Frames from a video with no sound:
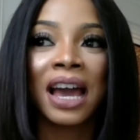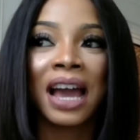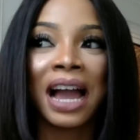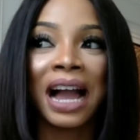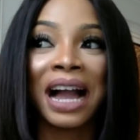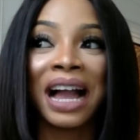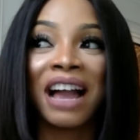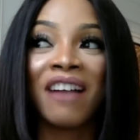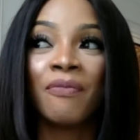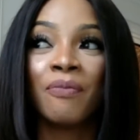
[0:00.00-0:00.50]

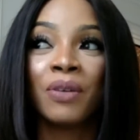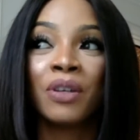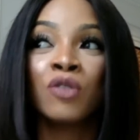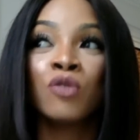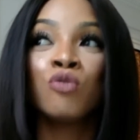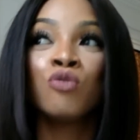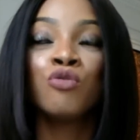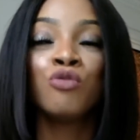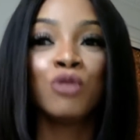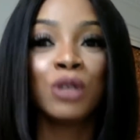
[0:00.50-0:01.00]
I have
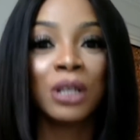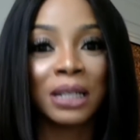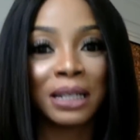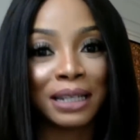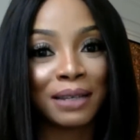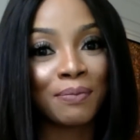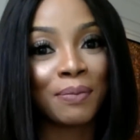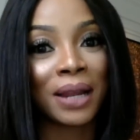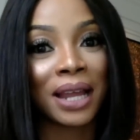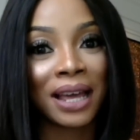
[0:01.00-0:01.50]
been
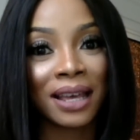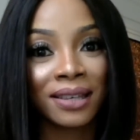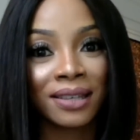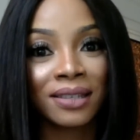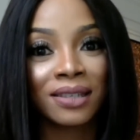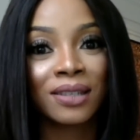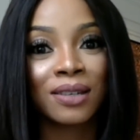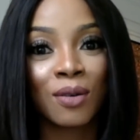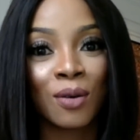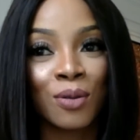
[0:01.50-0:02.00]
really
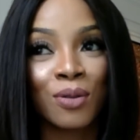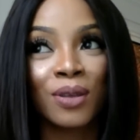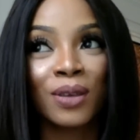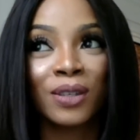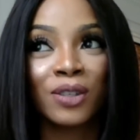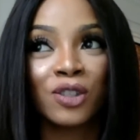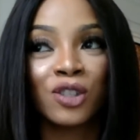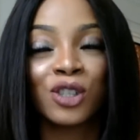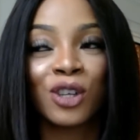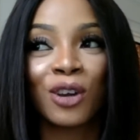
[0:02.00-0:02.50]
blessed on
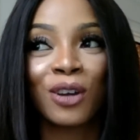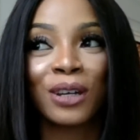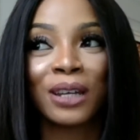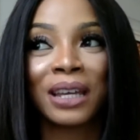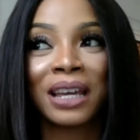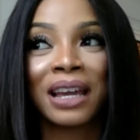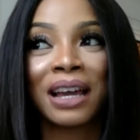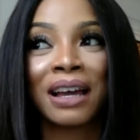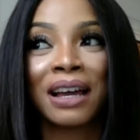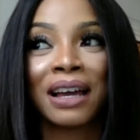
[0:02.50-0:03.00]
this
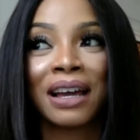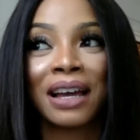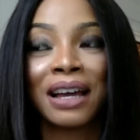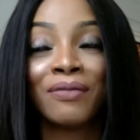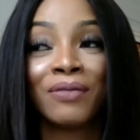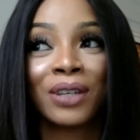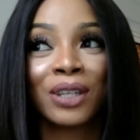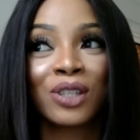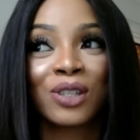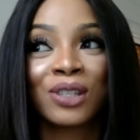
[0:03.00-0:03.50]
journey. I
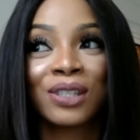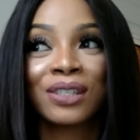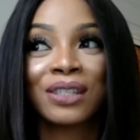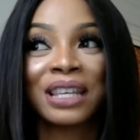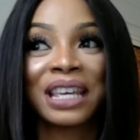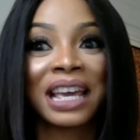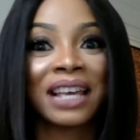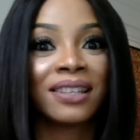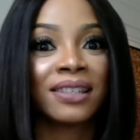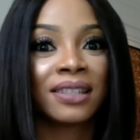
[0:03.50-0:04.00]
mean, just
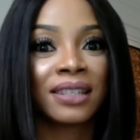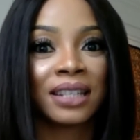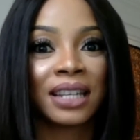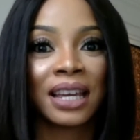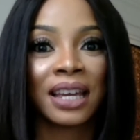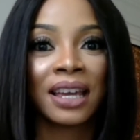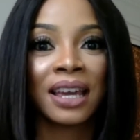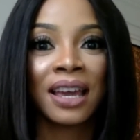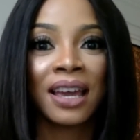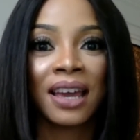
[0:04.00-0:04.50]

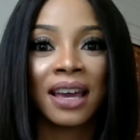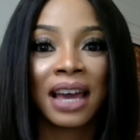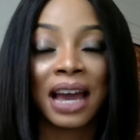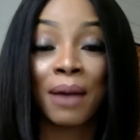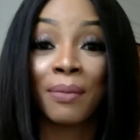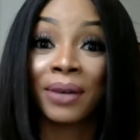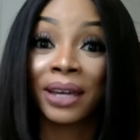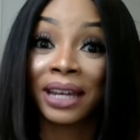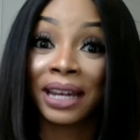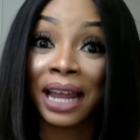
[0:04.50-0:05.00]
yesterday,
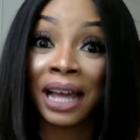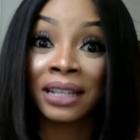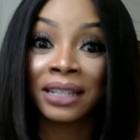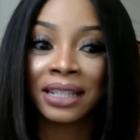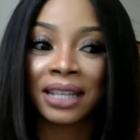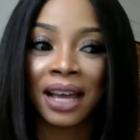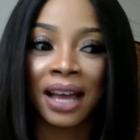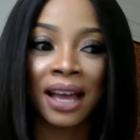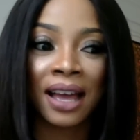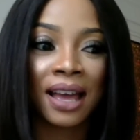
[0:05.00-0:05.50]
I'm in
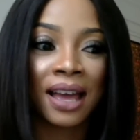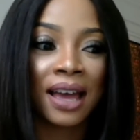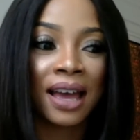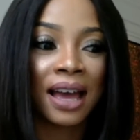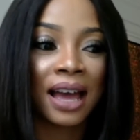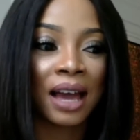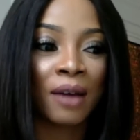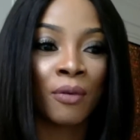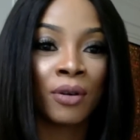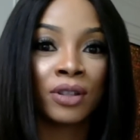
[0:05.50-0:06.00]
Atlanta.
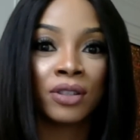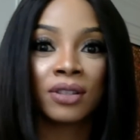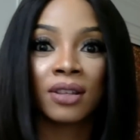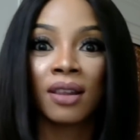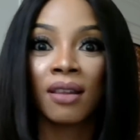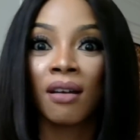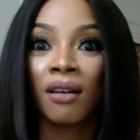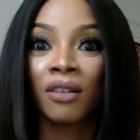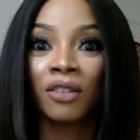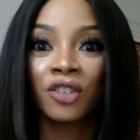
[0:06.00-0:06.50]
I went to
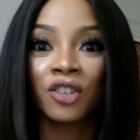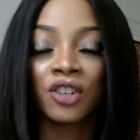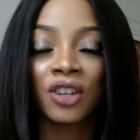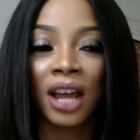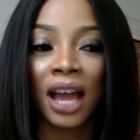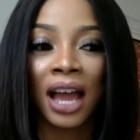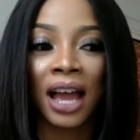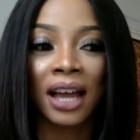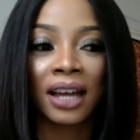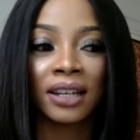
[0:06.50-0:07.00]
lunch,
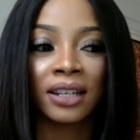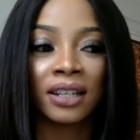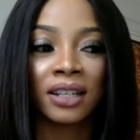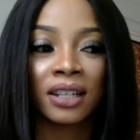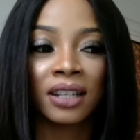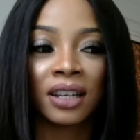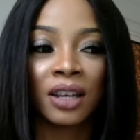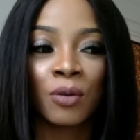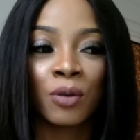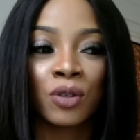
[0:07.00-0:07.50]
and
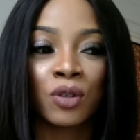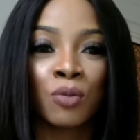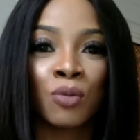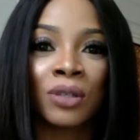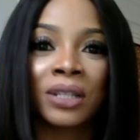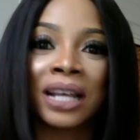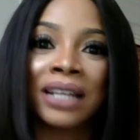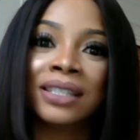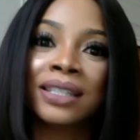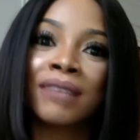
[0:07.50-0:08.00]
it was
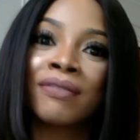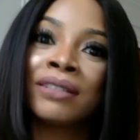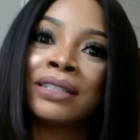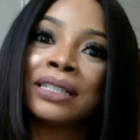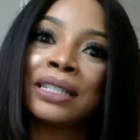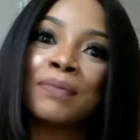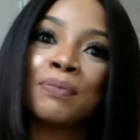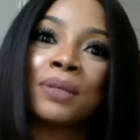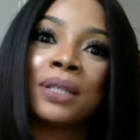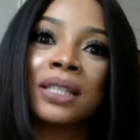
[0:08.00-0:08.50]
almost like
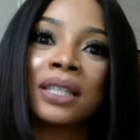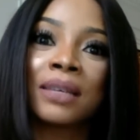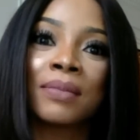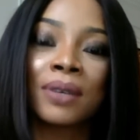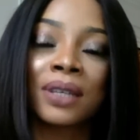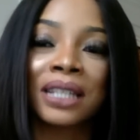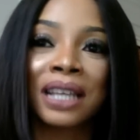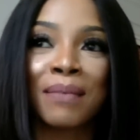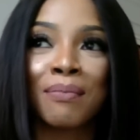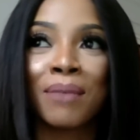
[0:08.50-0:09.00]
serendipity
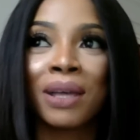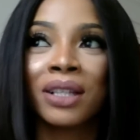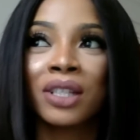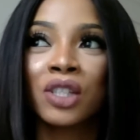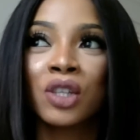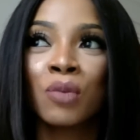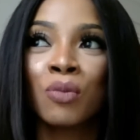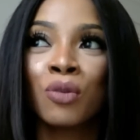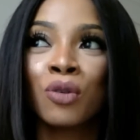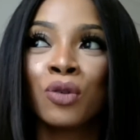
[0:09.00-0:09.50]
because I met
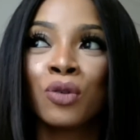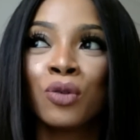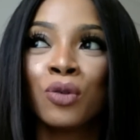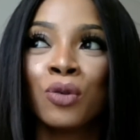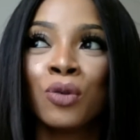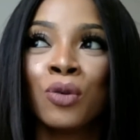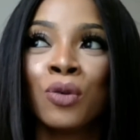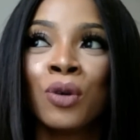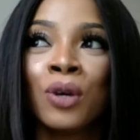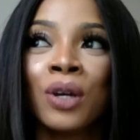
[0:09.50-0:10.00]
someone
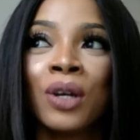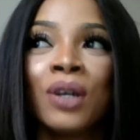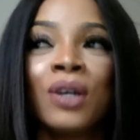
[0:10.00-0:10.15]
who